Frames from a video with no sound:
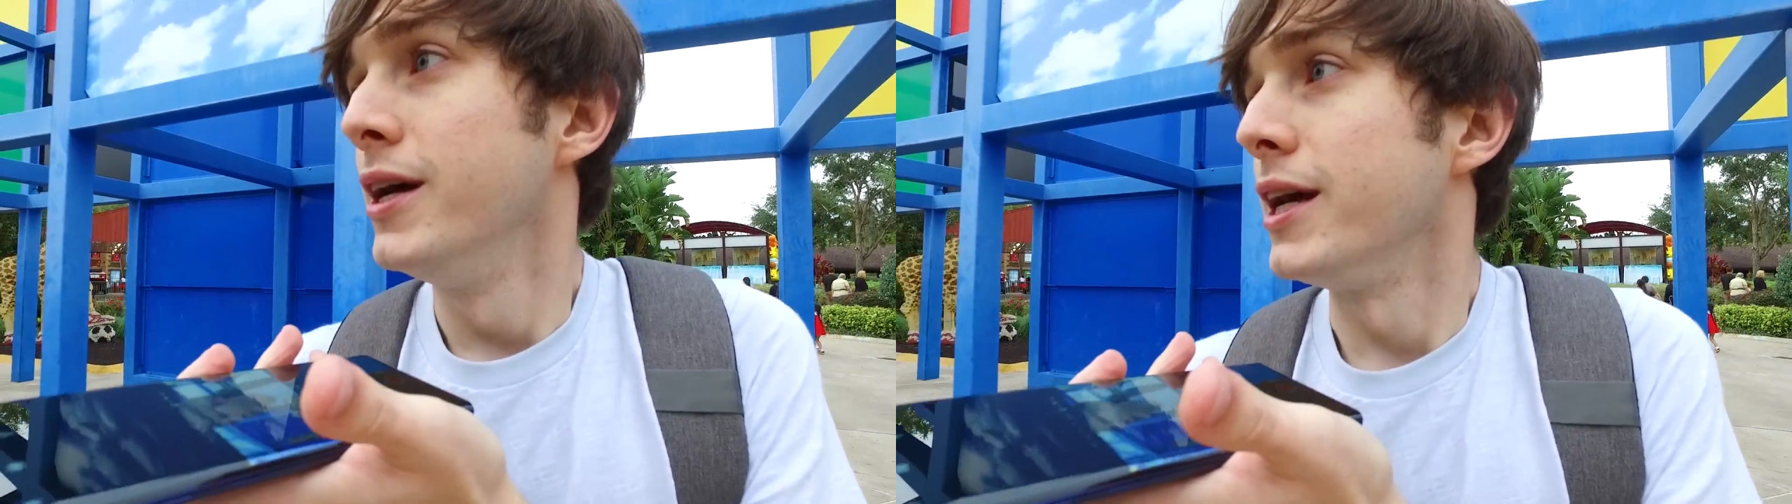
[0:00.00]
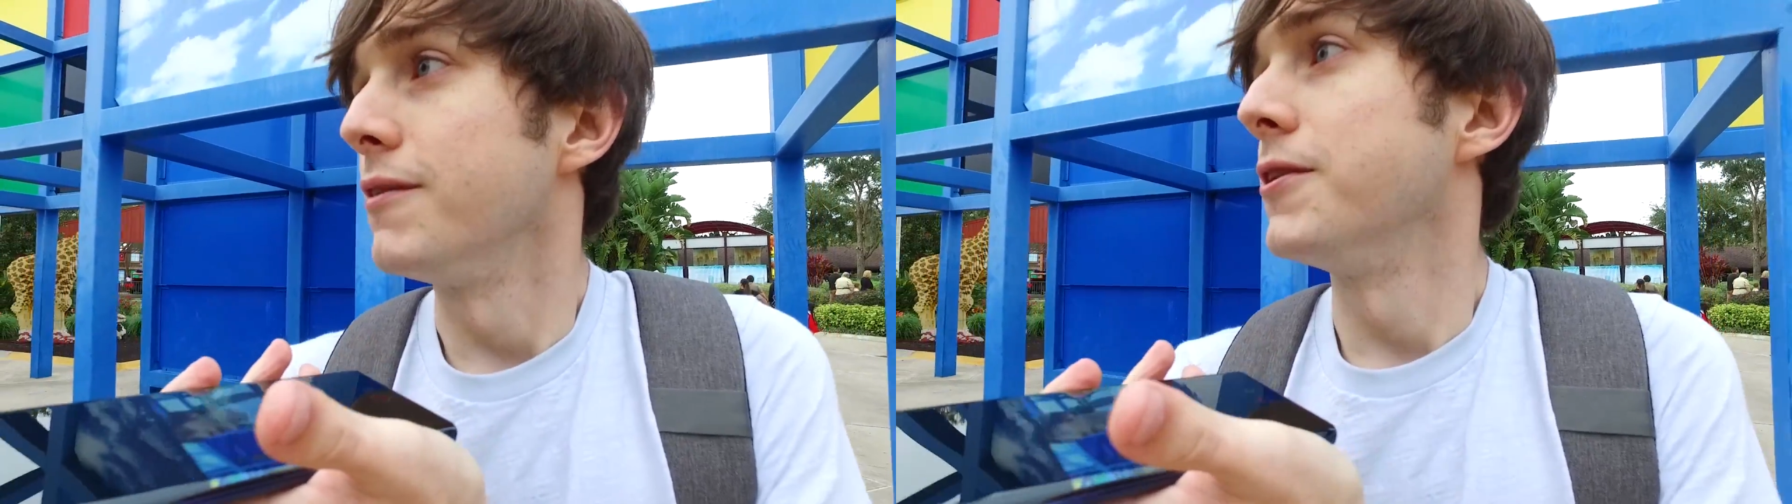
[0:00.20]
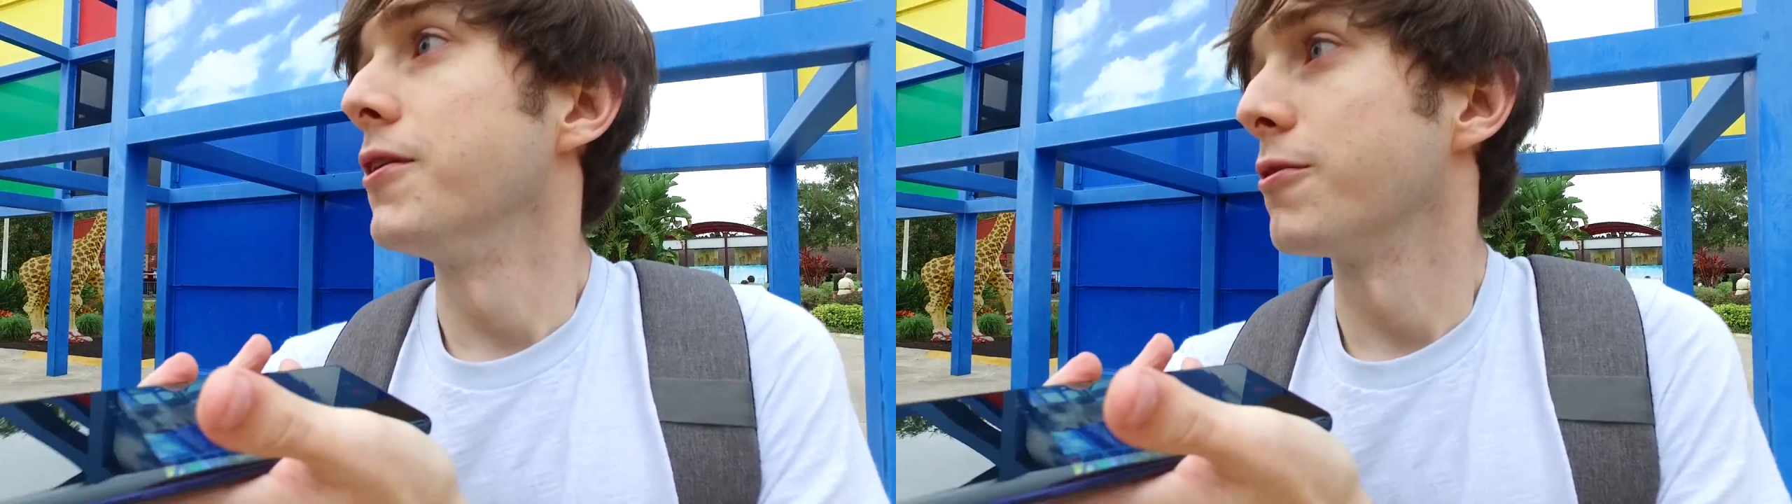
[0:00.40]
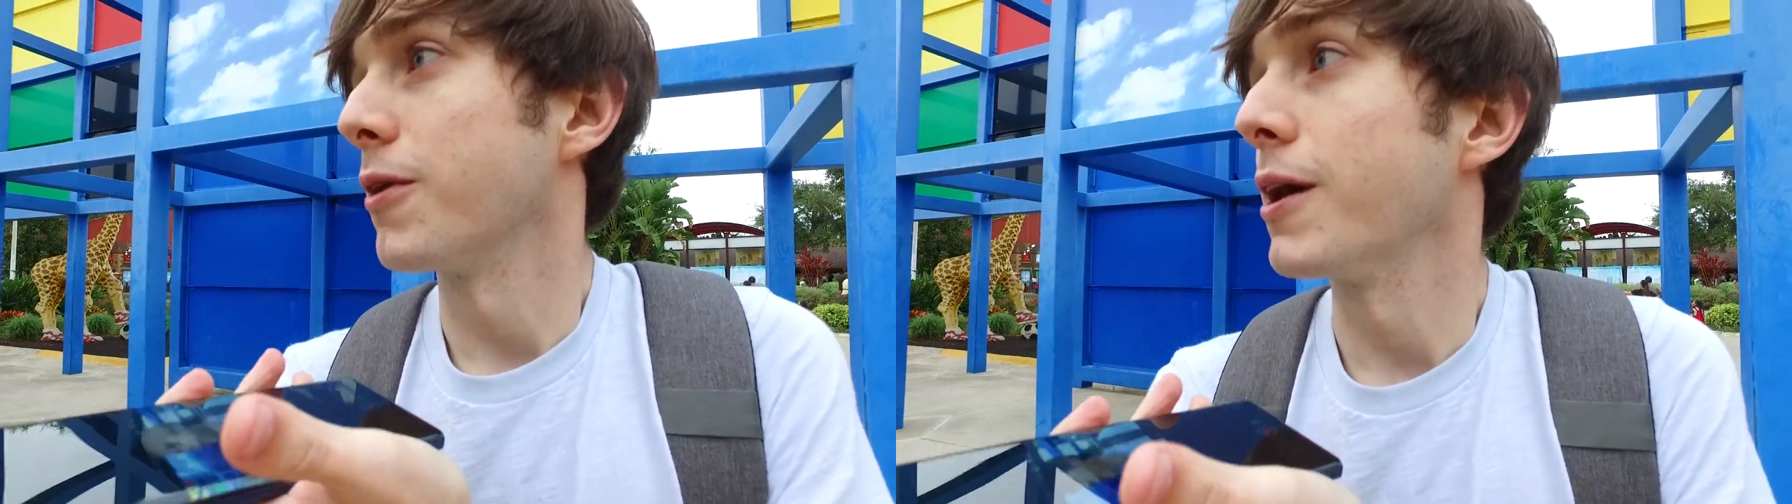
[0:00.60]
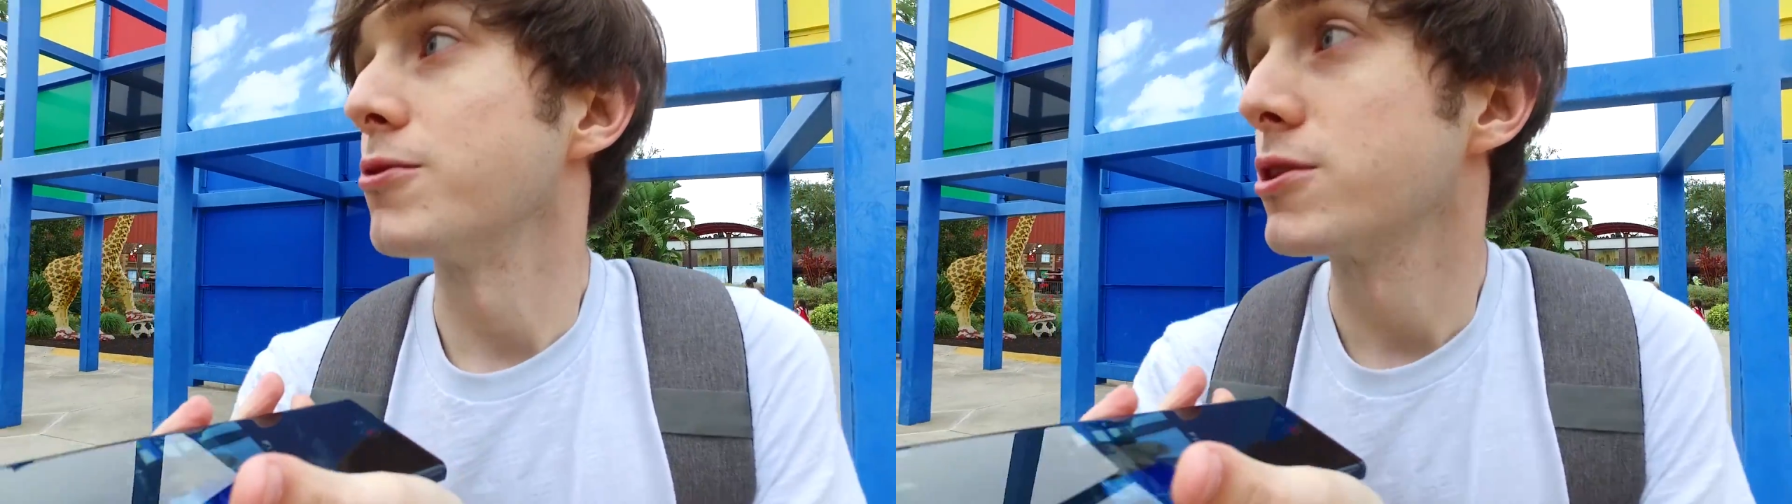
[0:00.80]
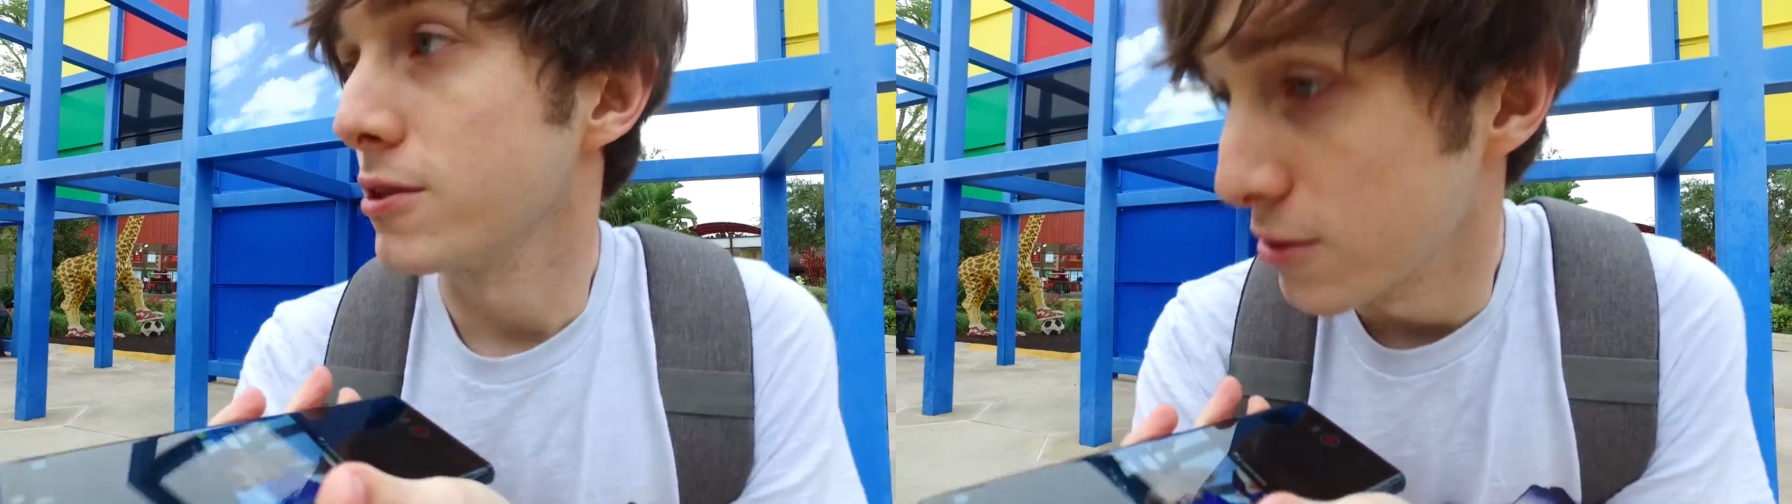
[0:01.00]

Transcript: even though the ride was